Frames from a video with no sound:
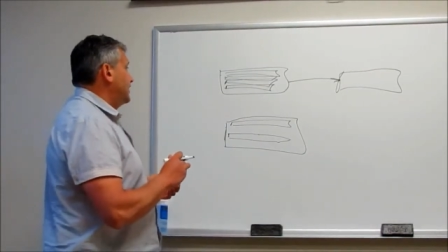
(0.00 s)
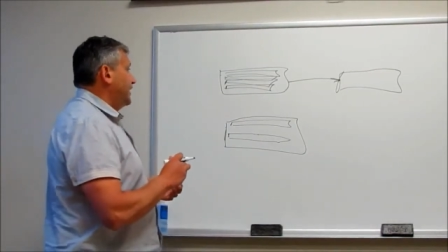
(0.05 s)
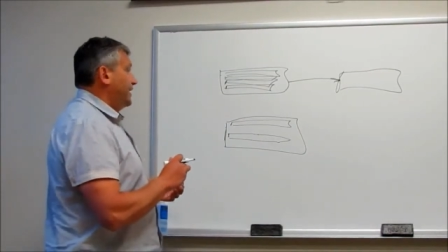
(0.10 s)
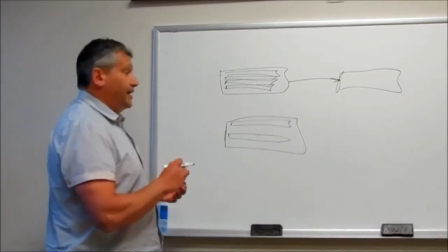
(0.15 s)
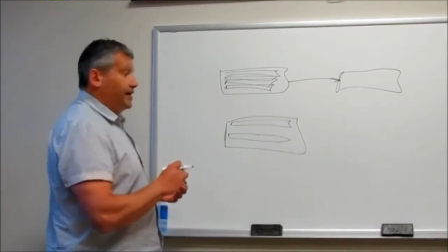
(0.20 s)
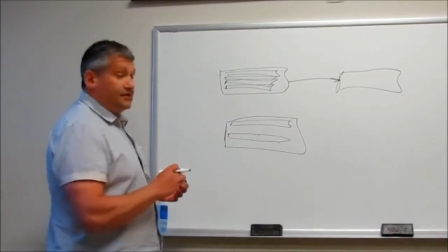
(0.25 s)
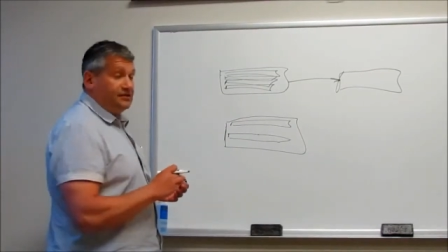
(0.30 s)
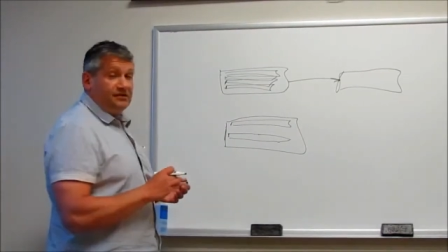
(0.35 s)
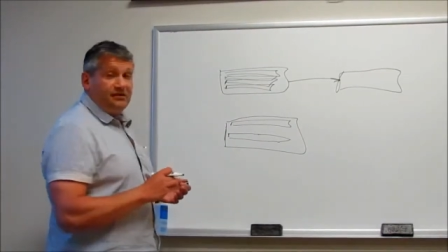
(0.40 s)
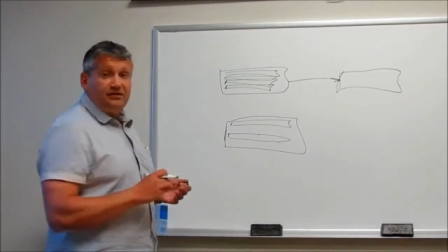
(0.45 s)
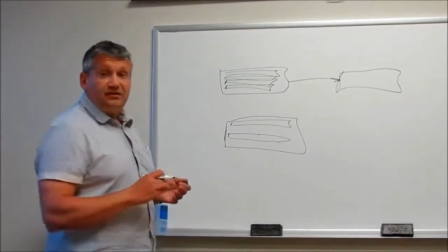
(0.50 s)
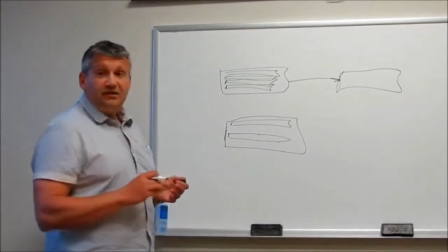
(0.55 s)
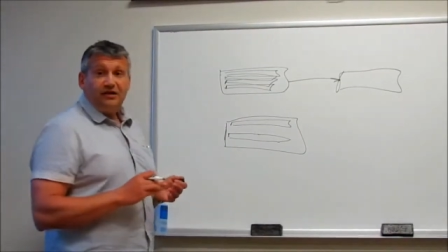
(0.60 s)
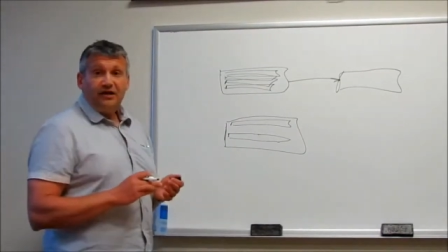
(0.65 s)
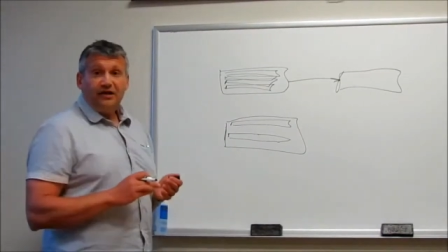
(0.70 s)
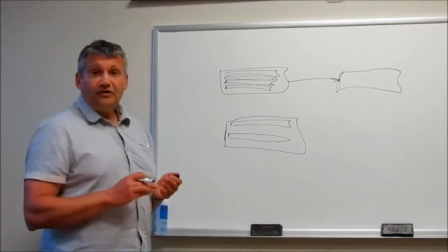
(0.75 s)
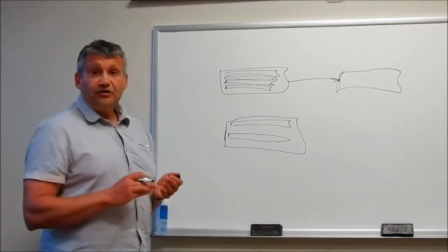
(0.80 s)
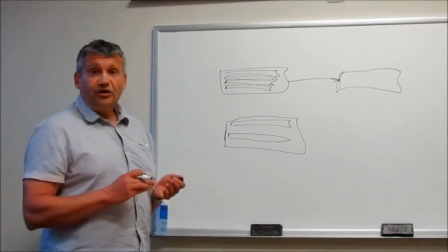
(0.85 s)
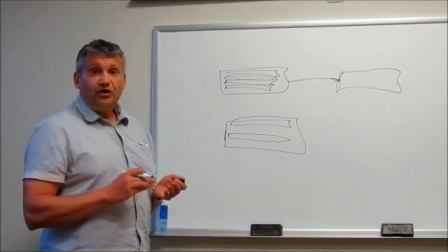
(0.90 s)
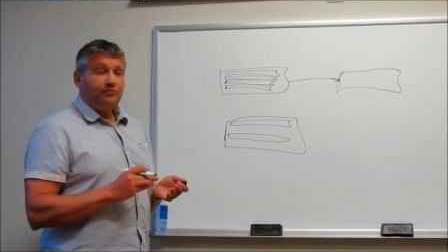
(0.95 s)
add
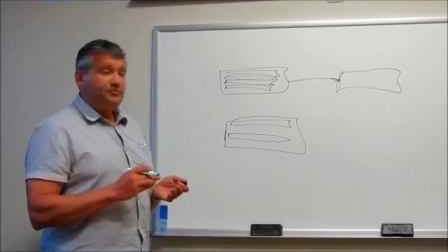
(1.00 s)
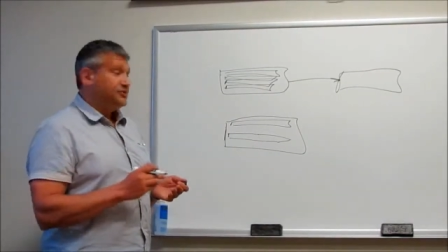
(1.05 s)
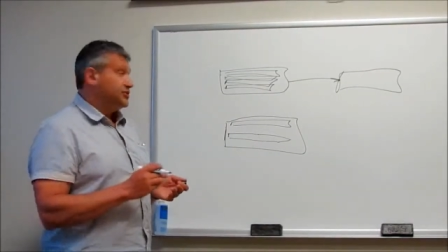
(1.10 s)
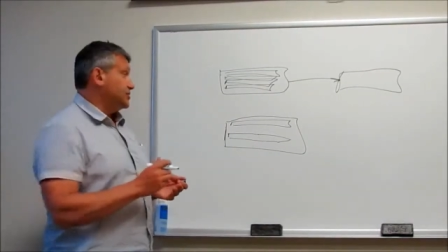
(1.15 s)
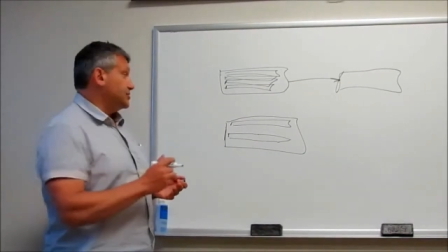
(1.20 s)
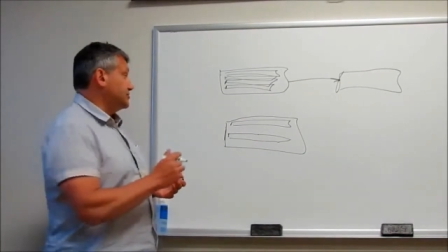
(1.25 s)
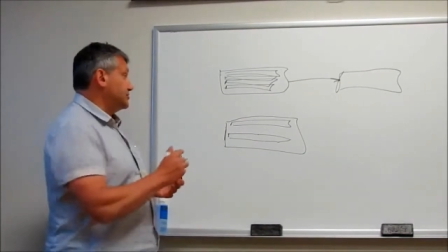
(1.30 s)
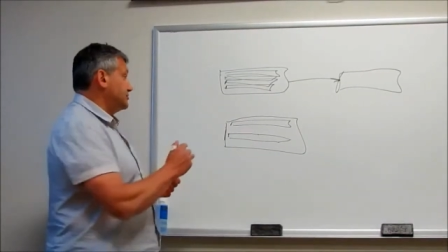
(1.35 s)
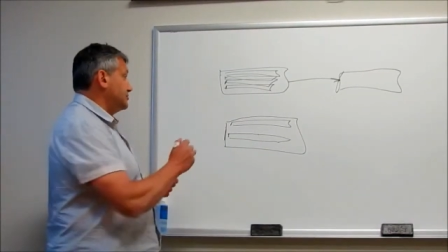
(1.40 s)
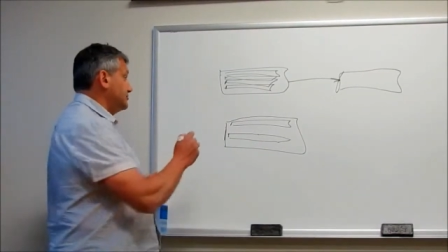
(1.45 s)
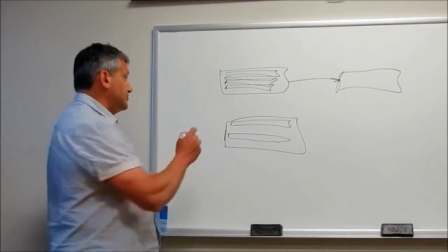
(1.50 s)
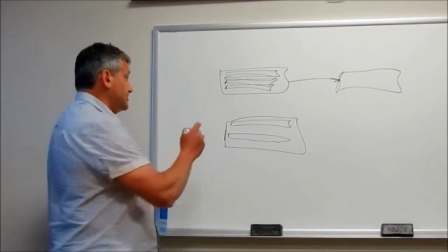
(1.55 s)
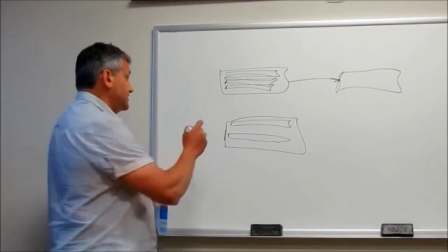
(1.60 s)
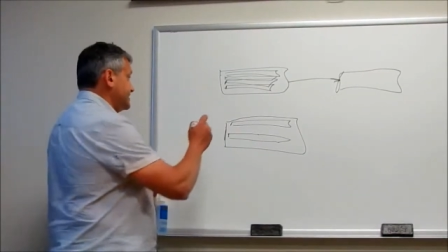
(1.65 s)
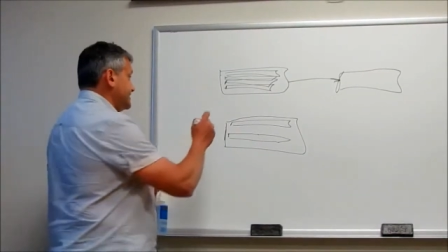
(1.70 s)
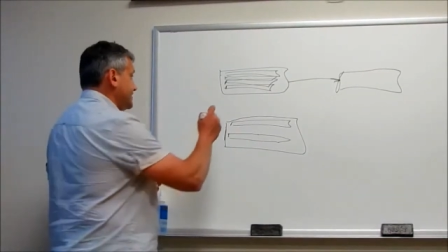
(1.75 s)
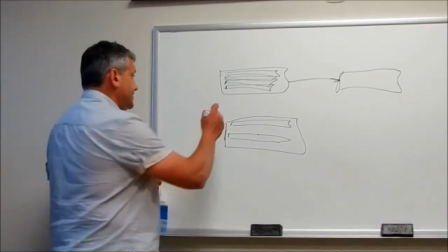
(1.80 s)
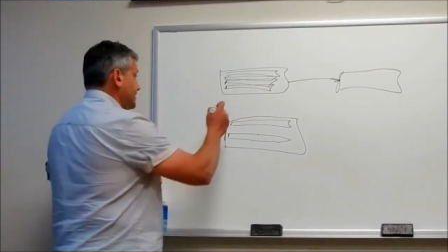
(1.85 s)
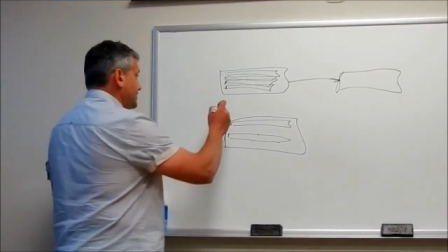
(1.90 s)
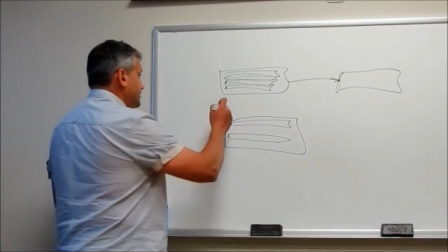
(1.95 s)
an object to the
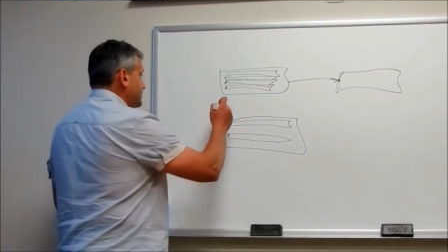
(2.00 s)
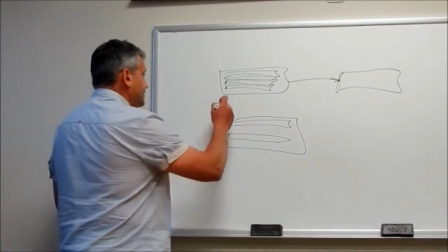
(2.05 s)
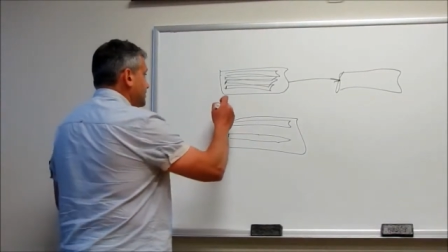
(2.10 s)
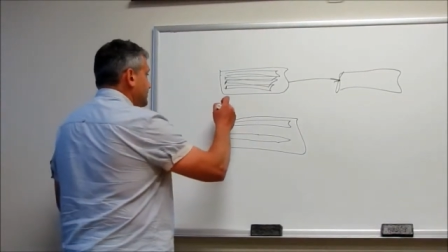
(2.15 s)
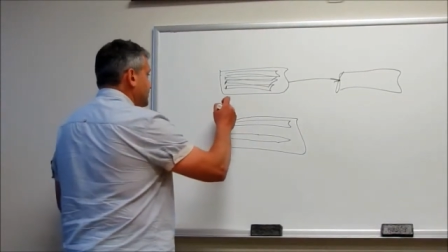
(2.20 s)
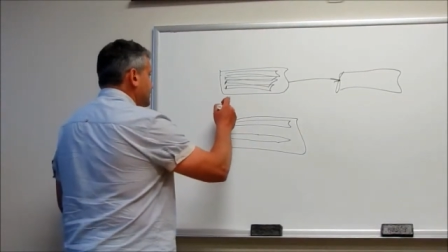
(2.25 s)
set.